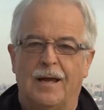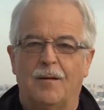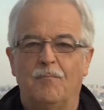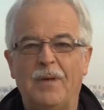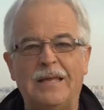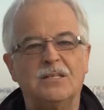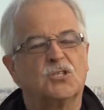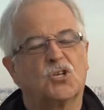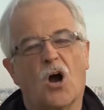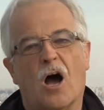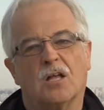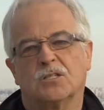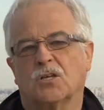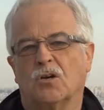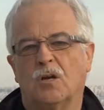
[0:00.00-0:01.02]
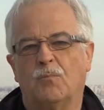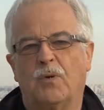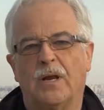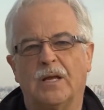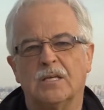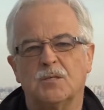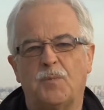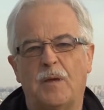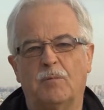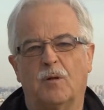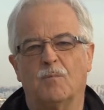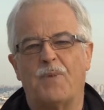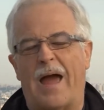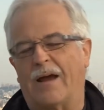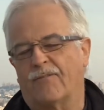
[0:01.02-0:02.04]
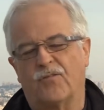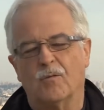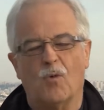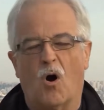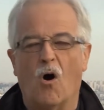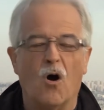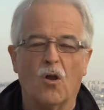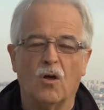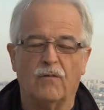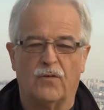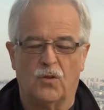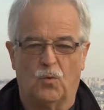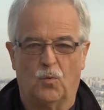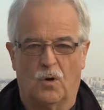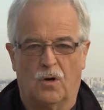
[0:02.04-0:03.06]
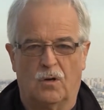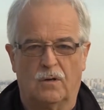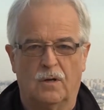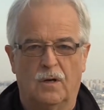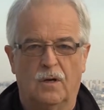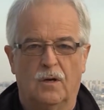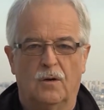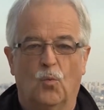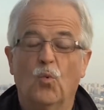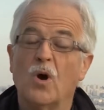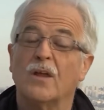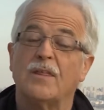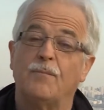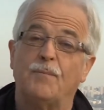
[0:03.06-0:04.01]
It means God's going to bring his people back from all over the world where